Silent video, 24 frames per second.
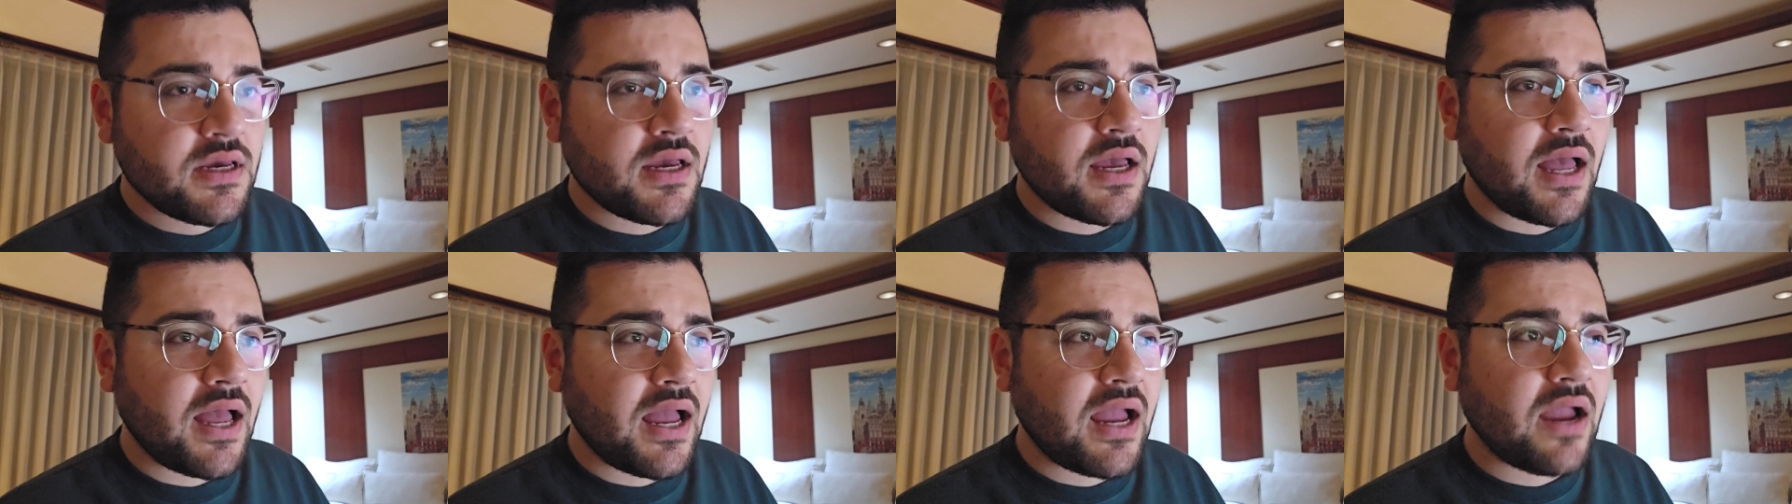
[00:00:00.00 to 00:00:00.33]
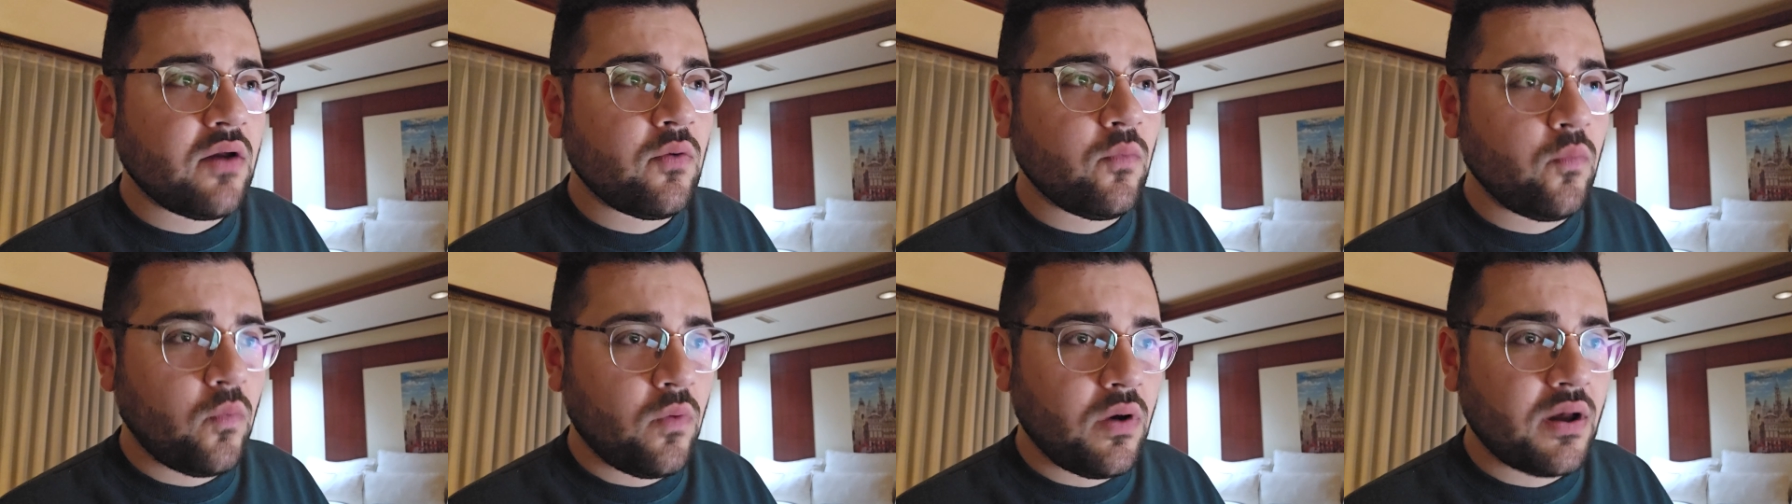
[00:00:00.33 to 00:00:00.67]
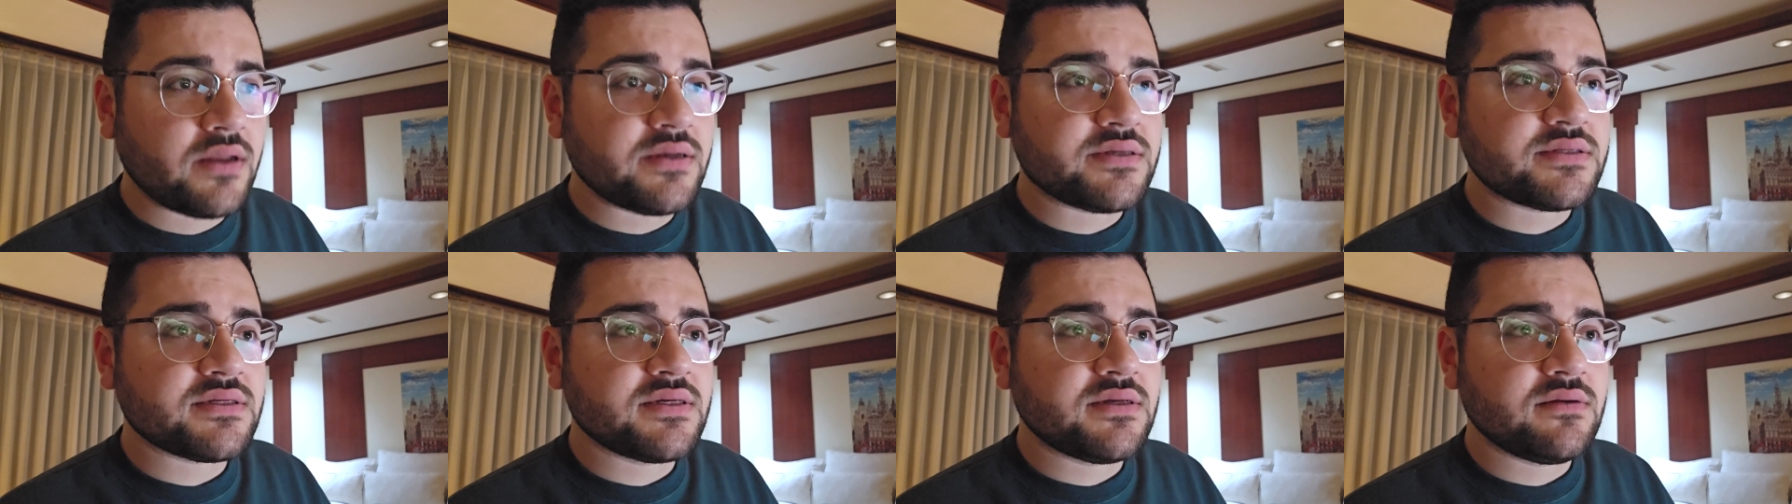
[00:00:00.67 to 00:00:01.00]
I
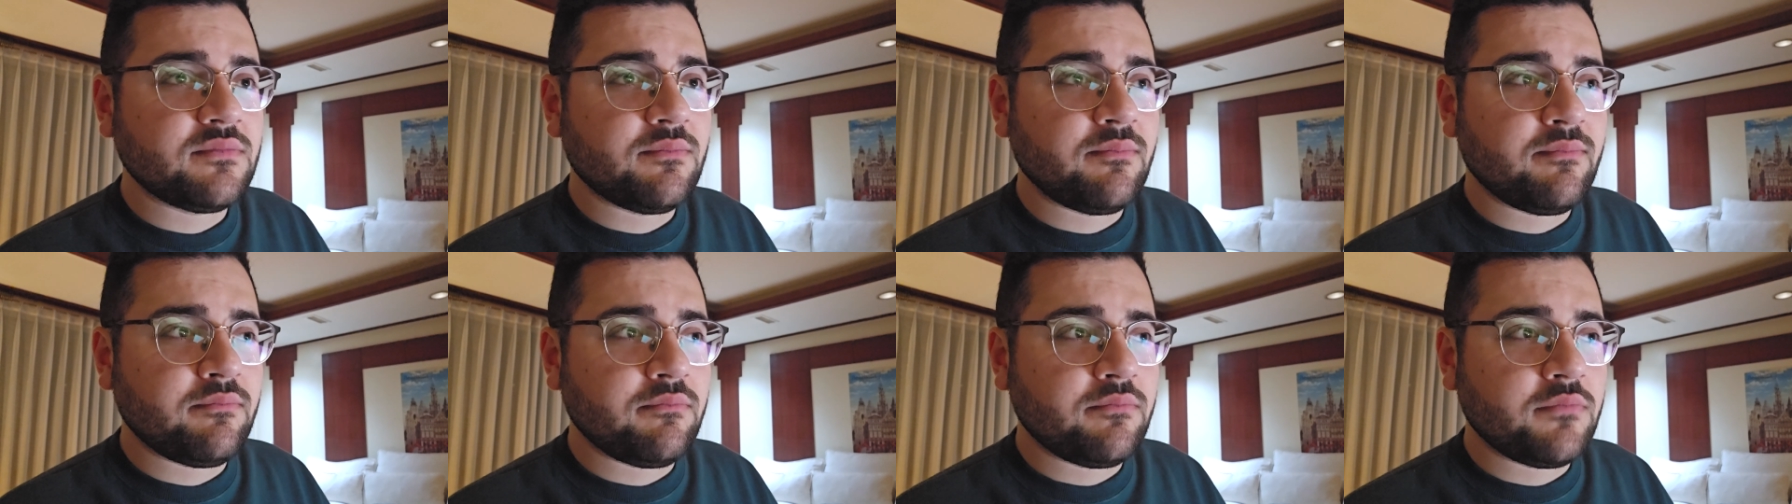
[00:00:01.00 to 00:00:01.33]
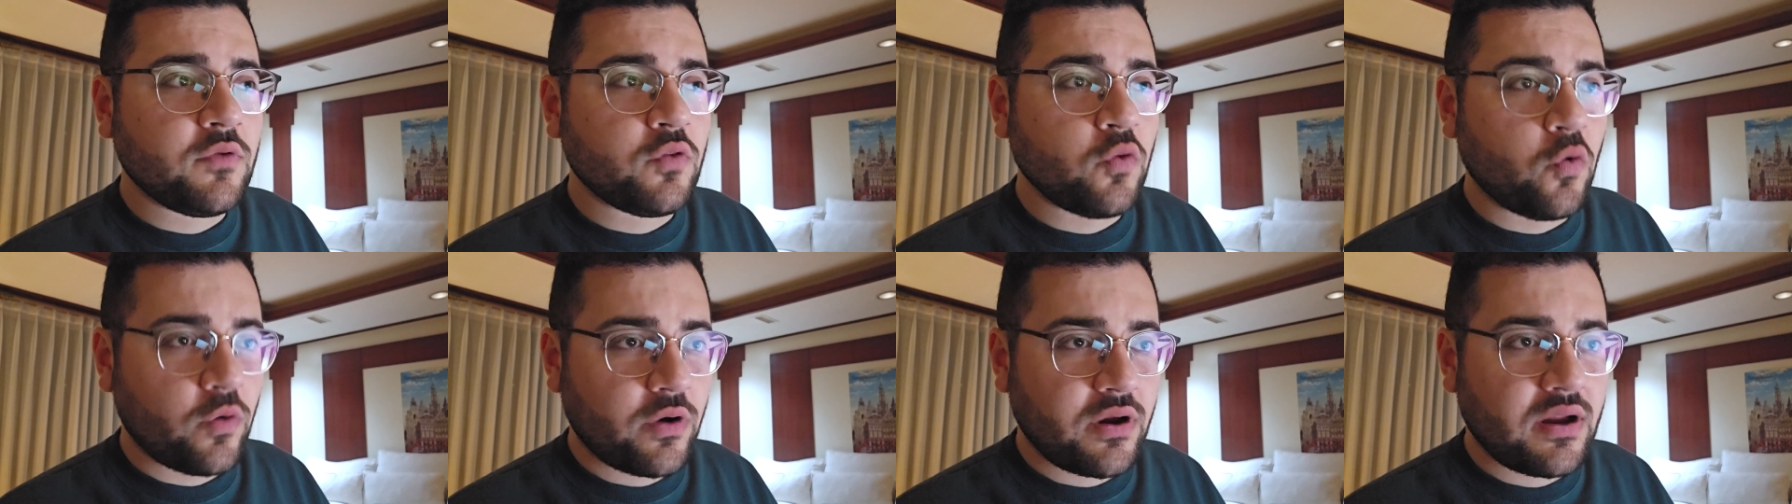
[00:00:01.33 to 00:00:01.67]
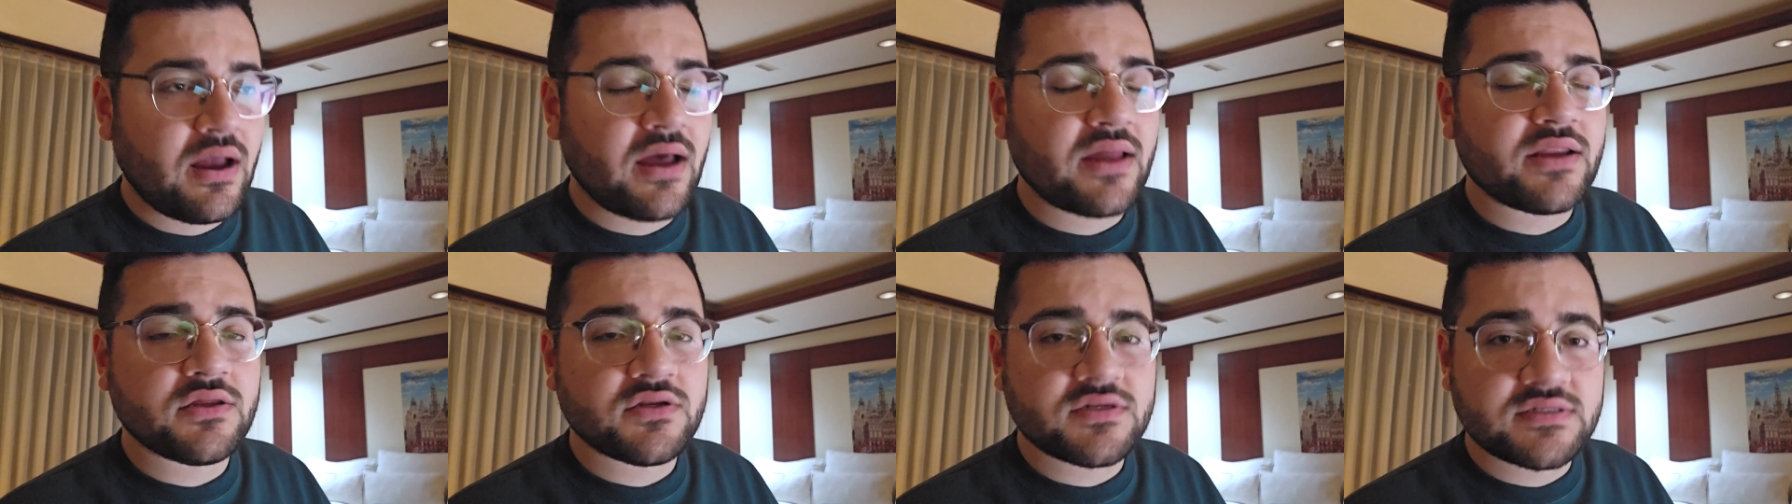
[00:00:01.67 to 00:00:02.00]
want Lorcana